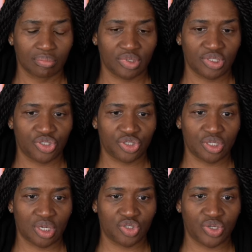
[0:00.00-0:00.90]
What is your
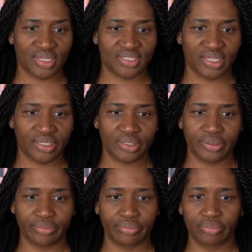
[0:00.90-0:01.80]
dog trying to tell
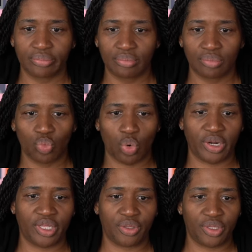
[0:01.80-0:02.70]
you?
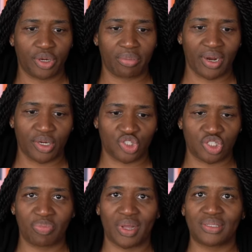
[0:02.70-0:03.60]
Warning you that your marriage is
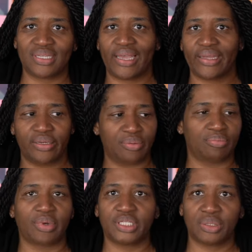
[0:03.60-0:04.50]
about to end
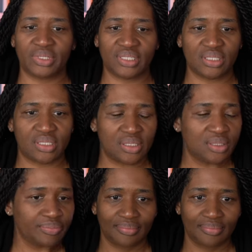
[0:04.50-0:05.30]
by doing this?